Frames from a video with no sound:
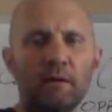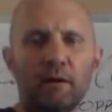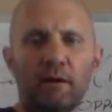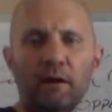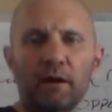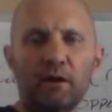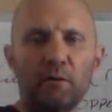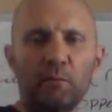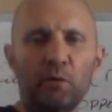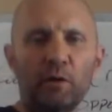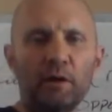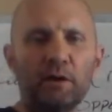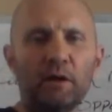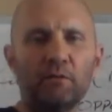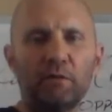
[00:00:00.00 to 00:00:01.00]
All right, good
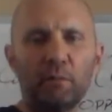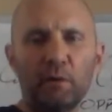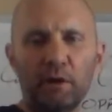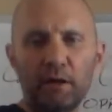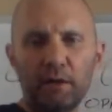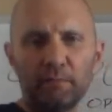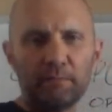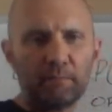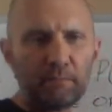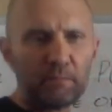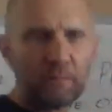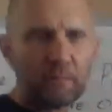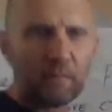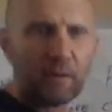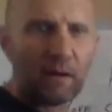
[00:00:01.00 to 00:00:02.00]
morning to everybody.
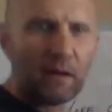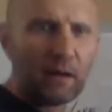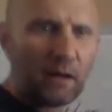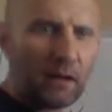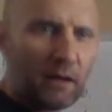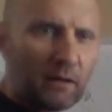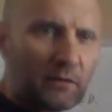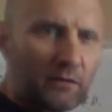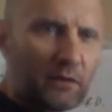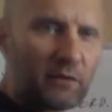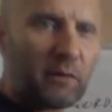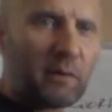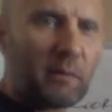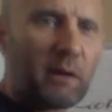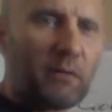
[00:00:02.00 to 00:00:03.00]
Looks like
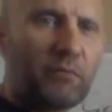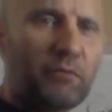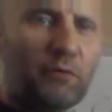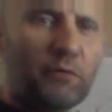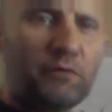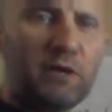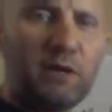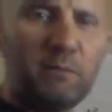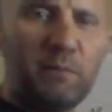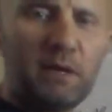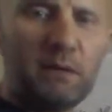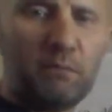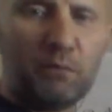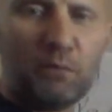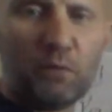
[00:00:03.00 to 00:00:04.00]
we have about 13
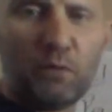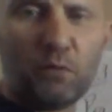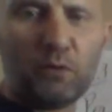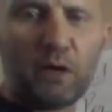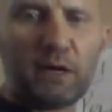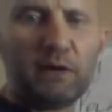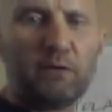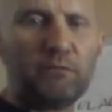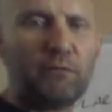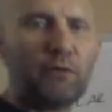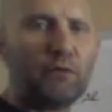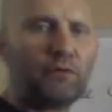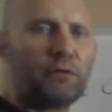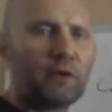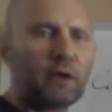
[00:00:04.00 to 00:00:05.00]
people. We'll hold on here
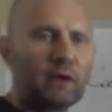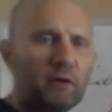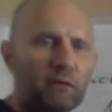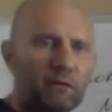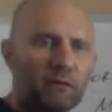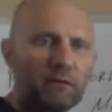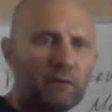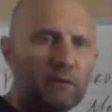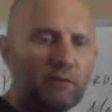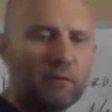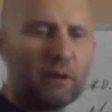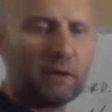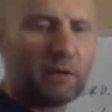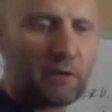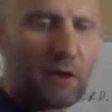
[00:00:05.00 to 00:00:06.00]
for a second, see if
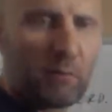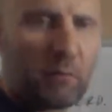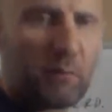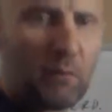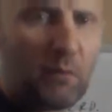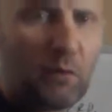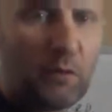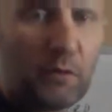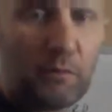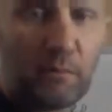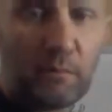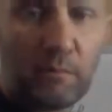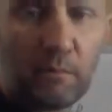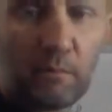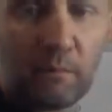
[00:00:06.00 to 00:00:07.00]
we get a couple more.